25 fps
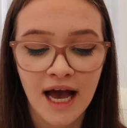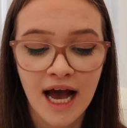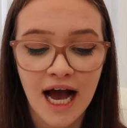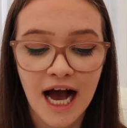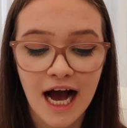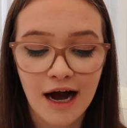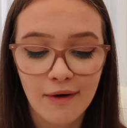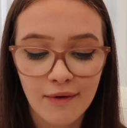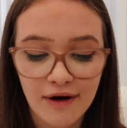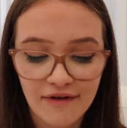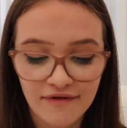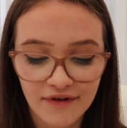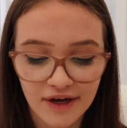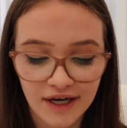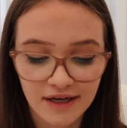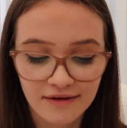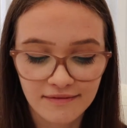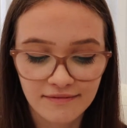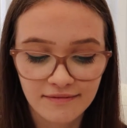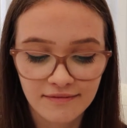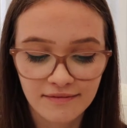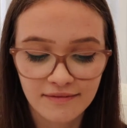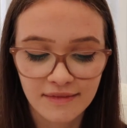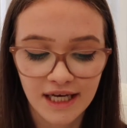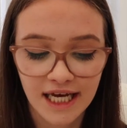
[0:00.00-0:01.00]
However,
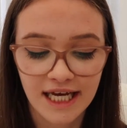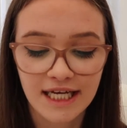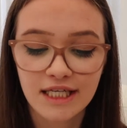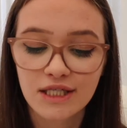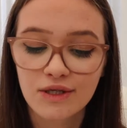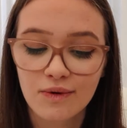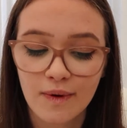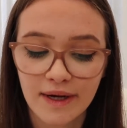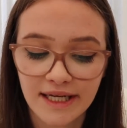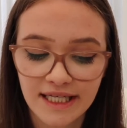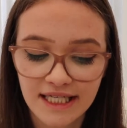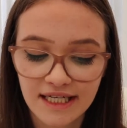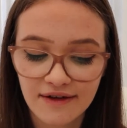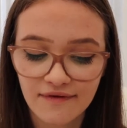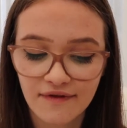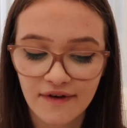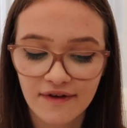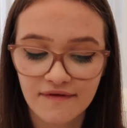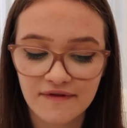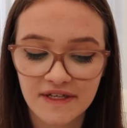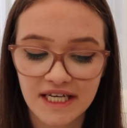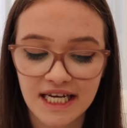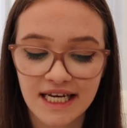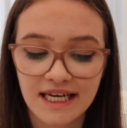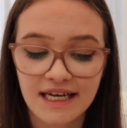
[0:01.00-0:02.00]
in
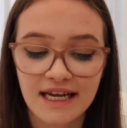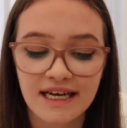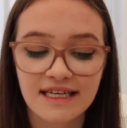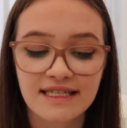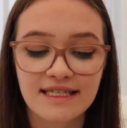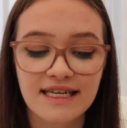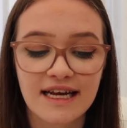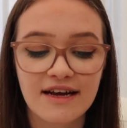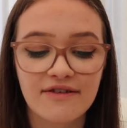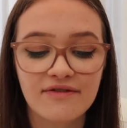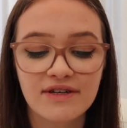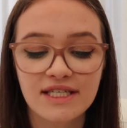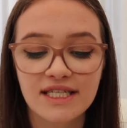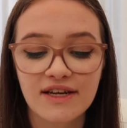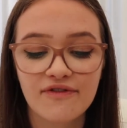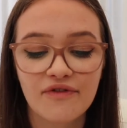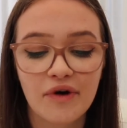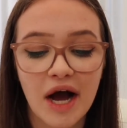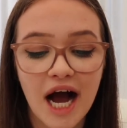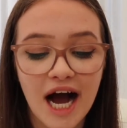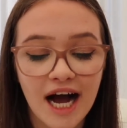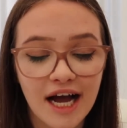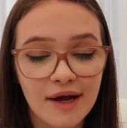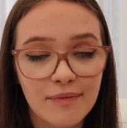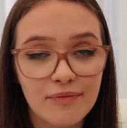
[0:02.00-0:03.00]
2015, a series
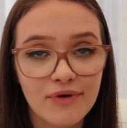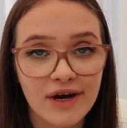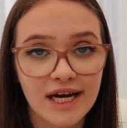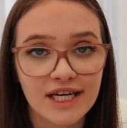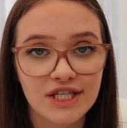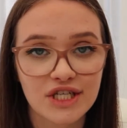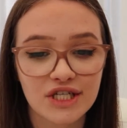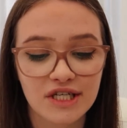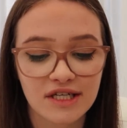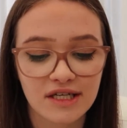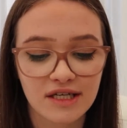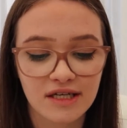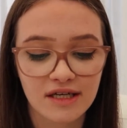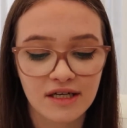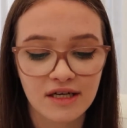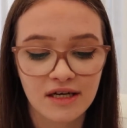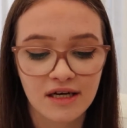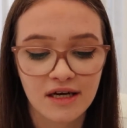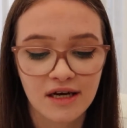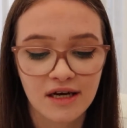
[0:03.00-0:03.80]
of high pressure